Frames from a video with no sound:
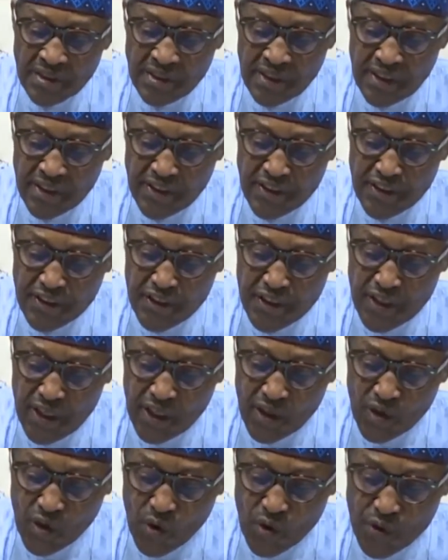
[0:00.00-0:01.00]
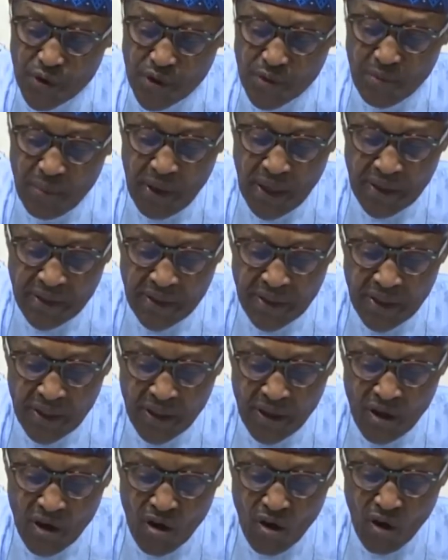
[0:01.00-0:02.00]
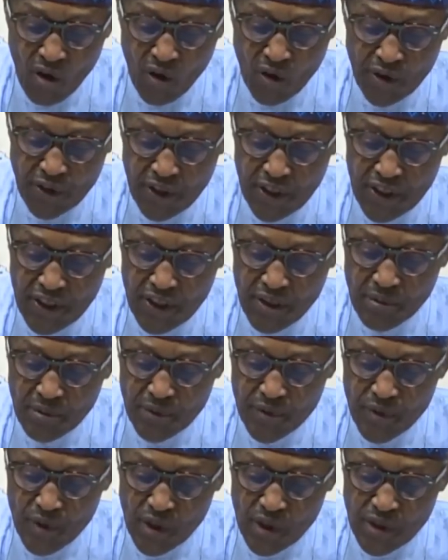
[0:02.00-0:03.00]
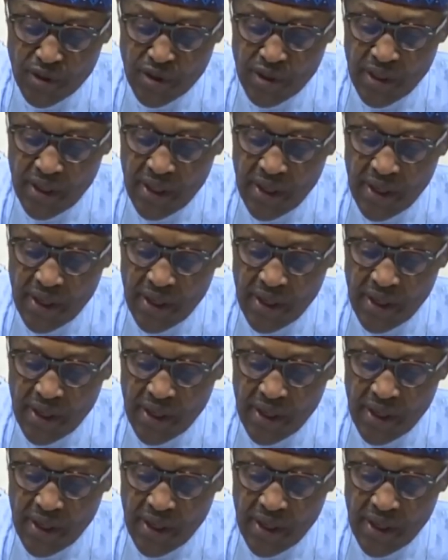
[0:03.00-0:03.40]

the additional cost burden on individuals